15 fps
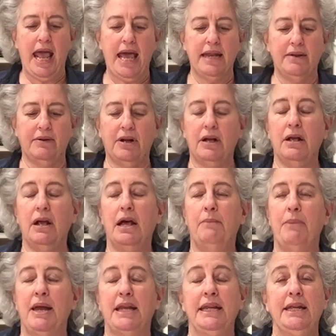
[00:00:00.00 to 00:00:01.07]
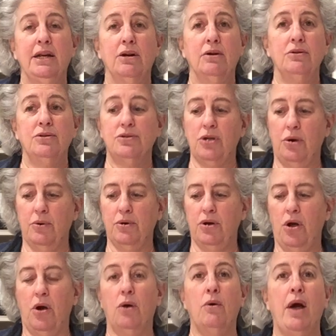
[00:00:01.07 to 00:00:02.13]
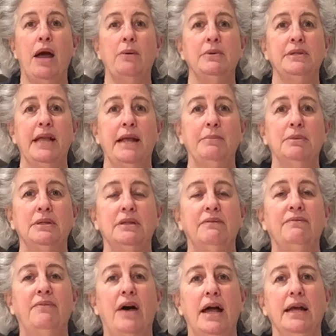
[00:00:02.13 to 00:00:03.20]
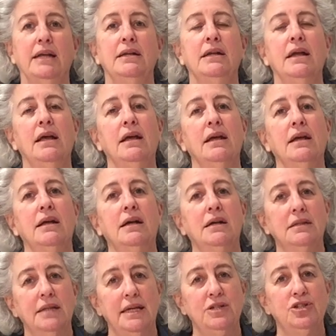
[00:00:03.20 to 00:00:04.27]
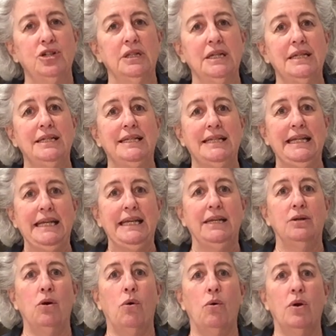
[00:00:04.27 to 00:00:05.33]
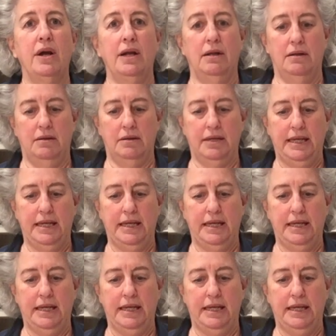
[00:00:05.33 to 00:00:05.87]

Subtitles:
And about a year or so ago, I was able to find calendula seed oil.